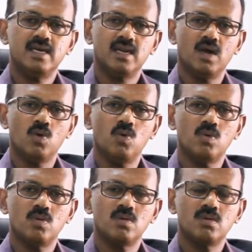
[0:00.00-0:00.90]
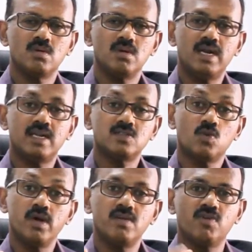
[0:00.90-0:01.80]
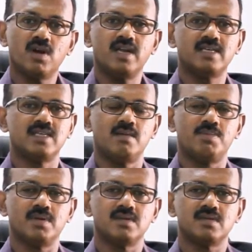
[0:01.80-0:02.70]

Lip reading: Now, let us go in for an example.